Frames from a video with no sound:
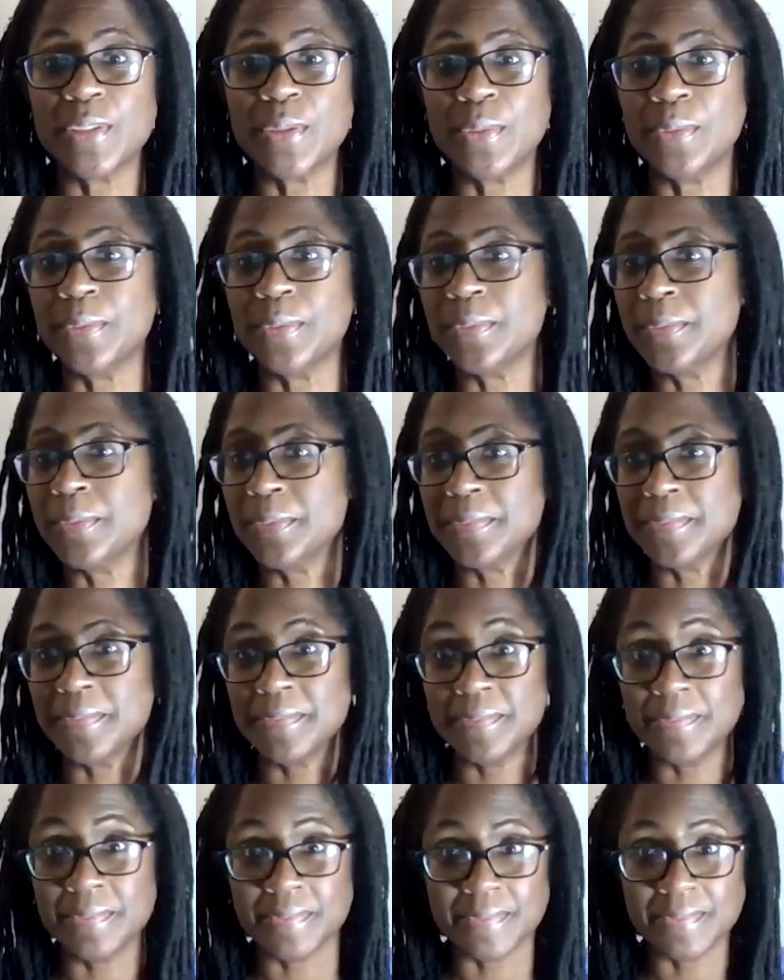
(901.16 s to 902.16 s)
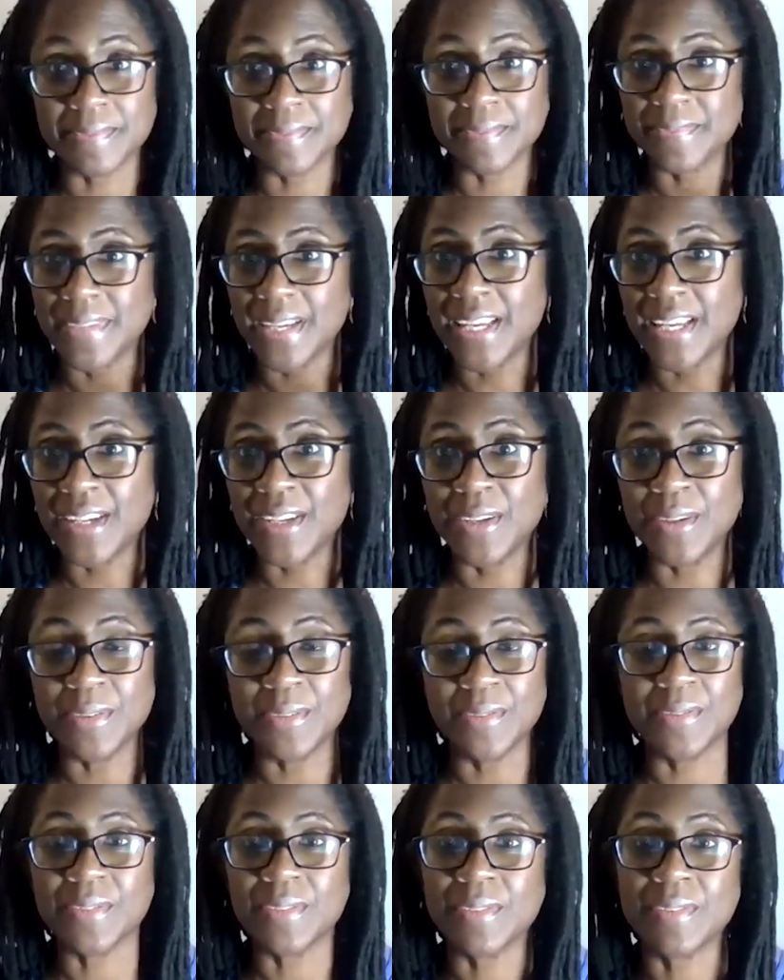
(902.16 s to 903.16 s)
to, I don't
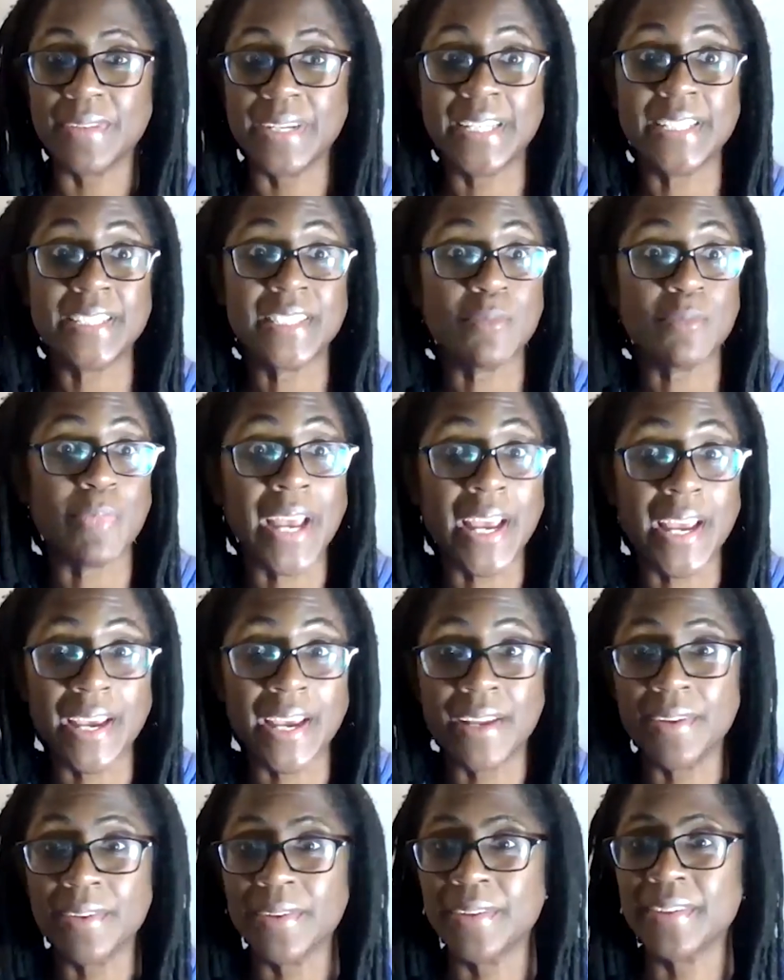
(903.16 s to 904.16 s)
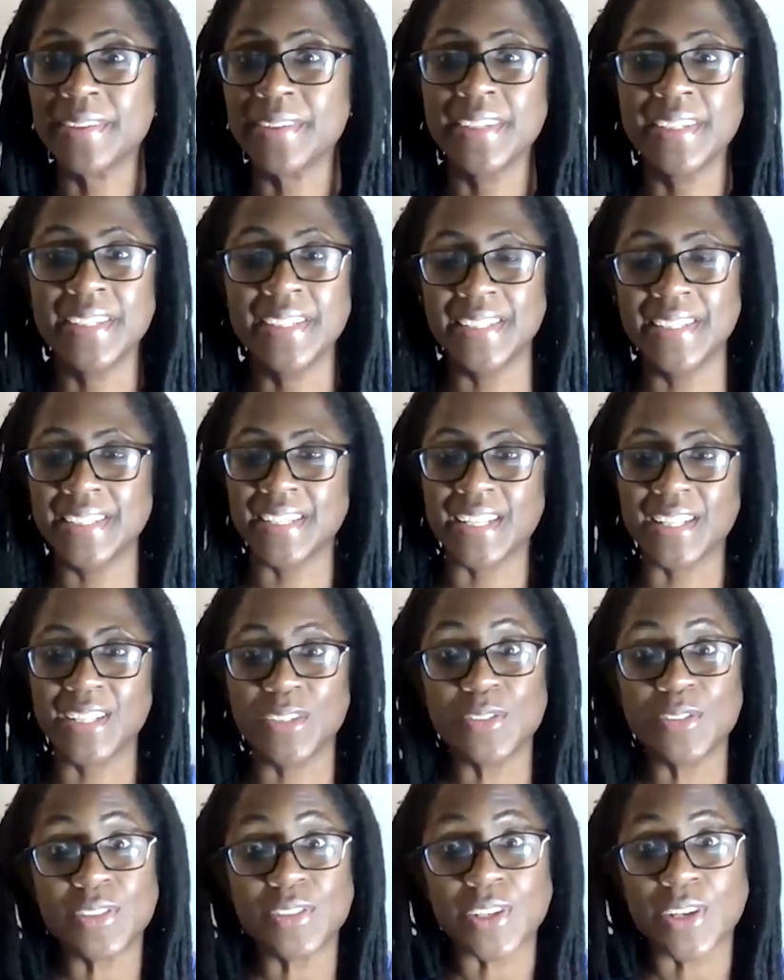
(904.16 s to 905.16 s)
know, raise the bed or
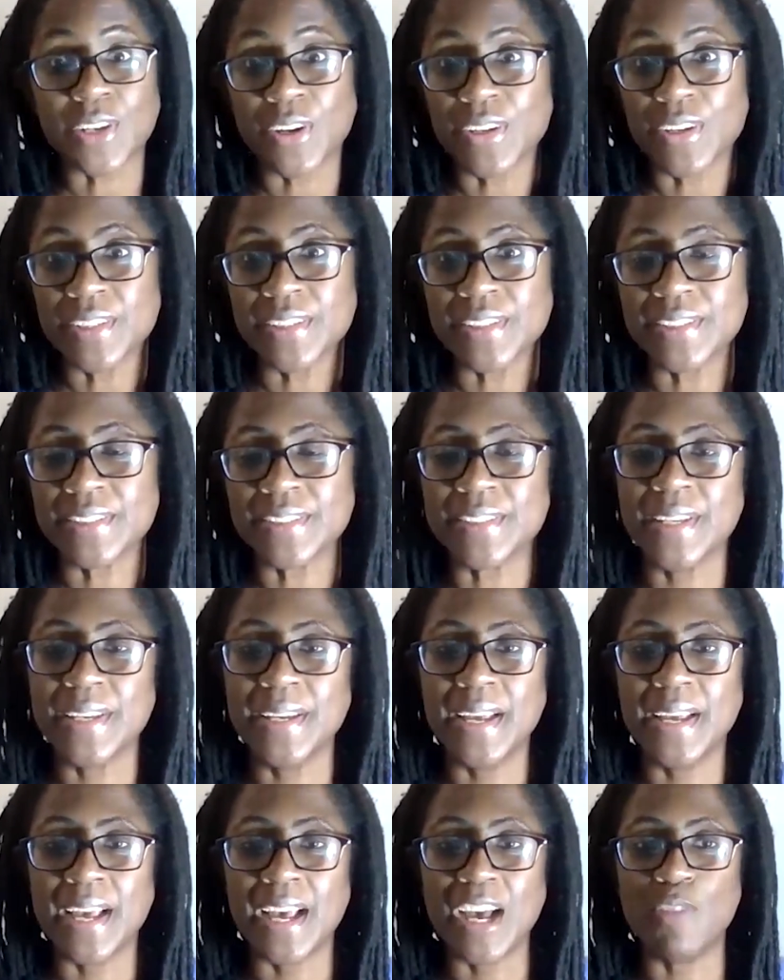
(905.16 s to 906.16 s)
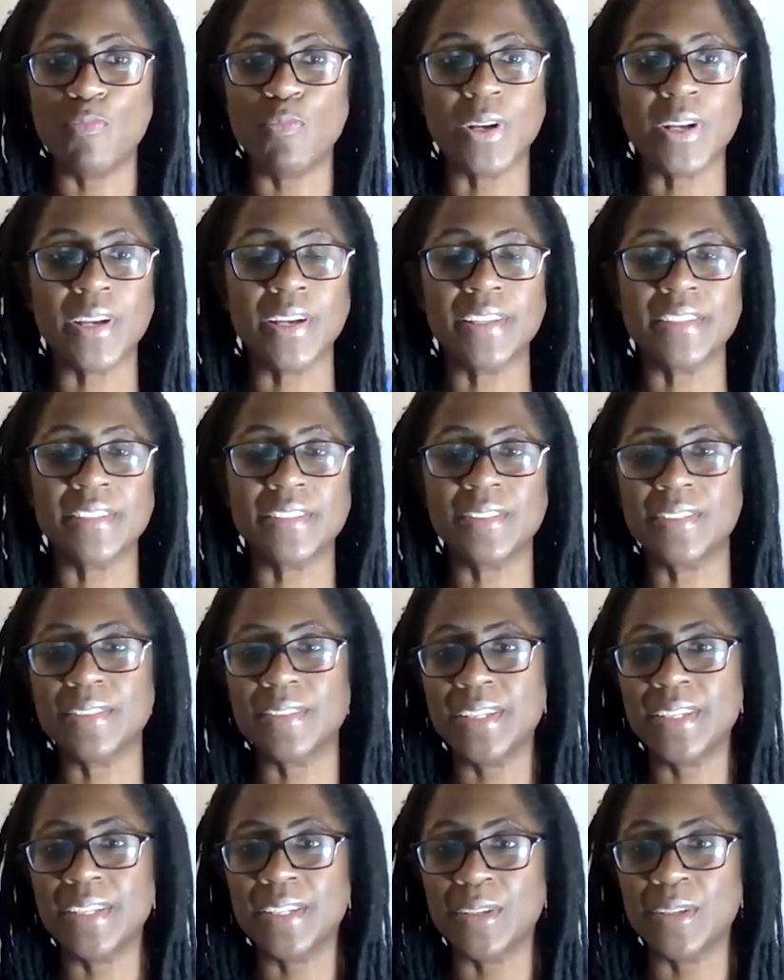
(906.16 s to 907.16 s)
close the curtains um, because,
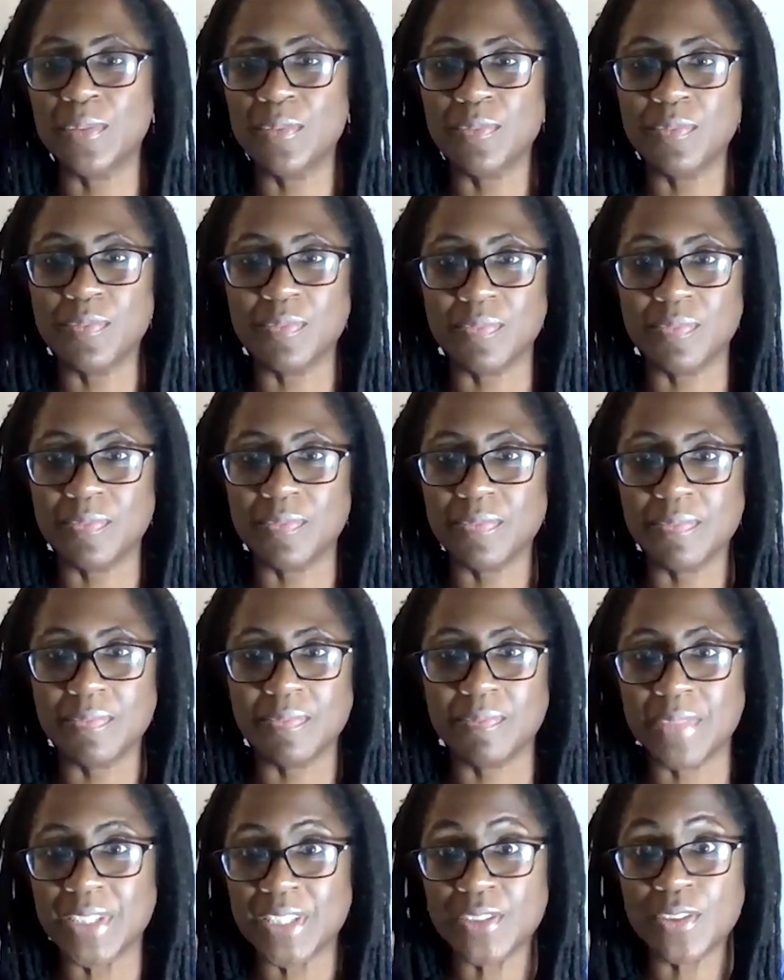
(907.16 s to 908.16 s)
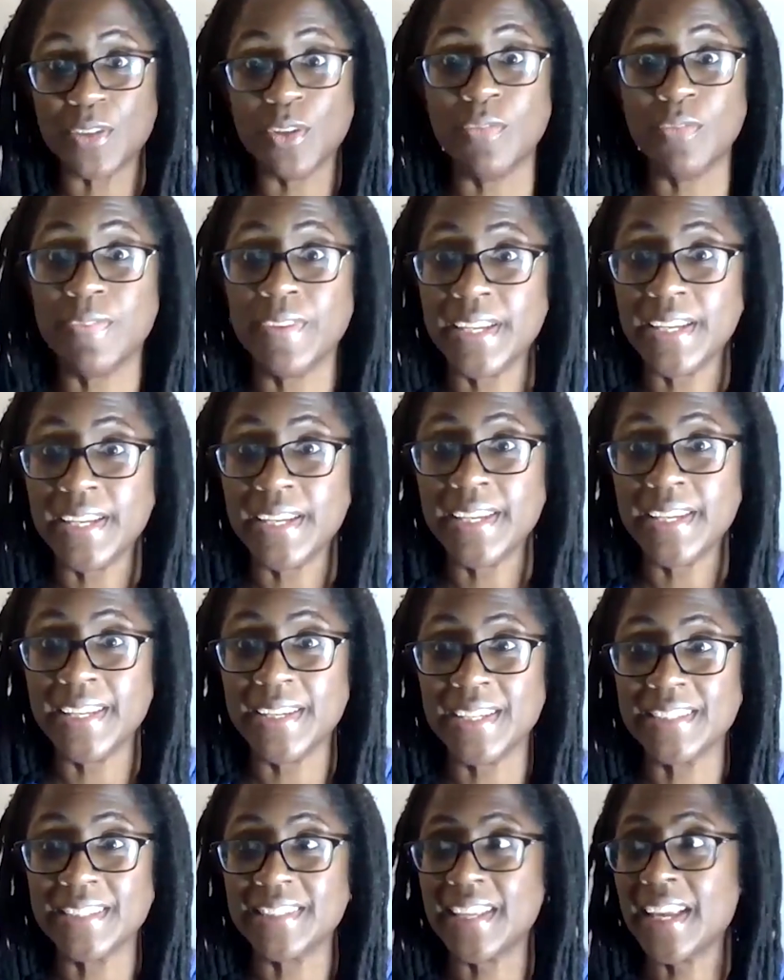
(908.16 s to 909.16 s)
you know, Miss Sophie
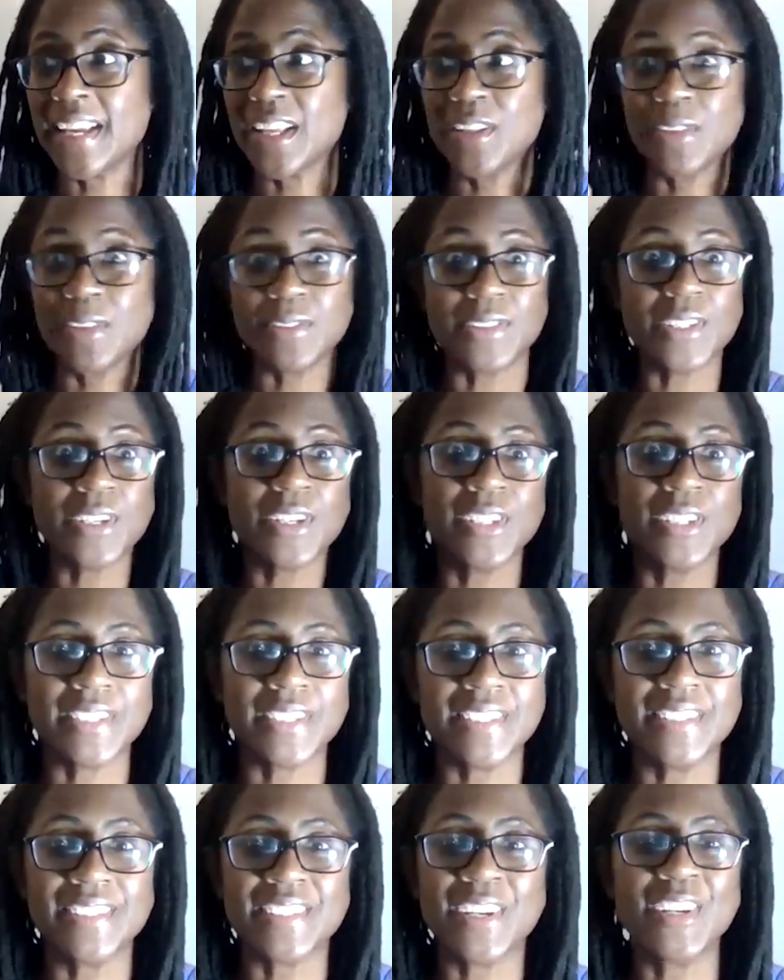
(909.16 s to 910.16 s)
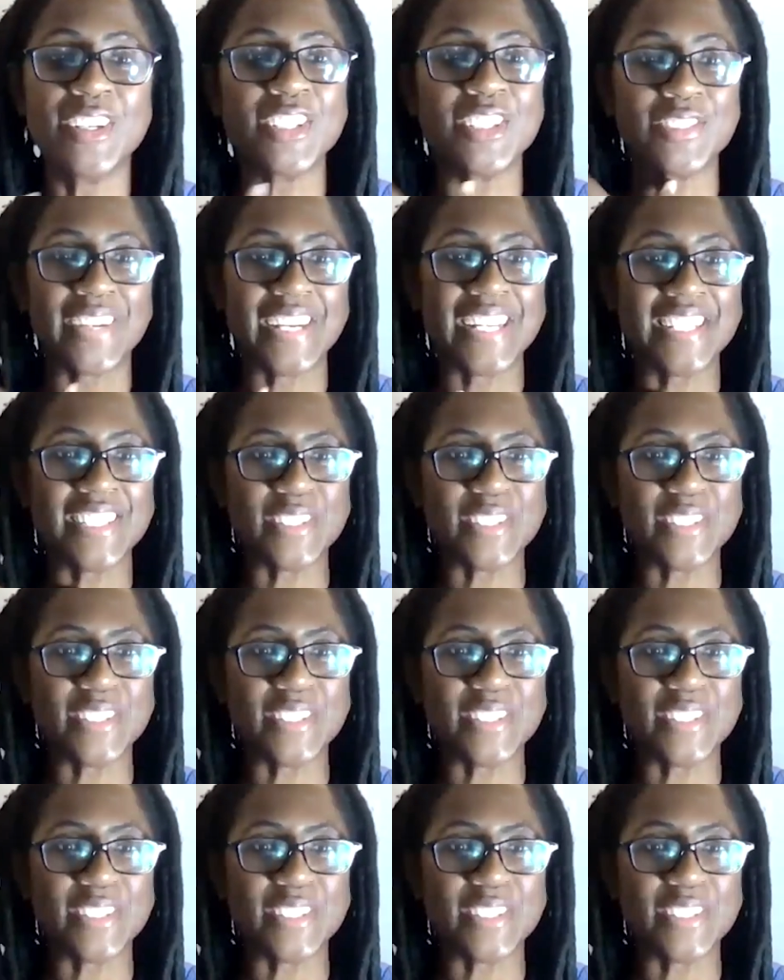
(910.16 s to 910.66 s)
said close the curtain, curtains, right?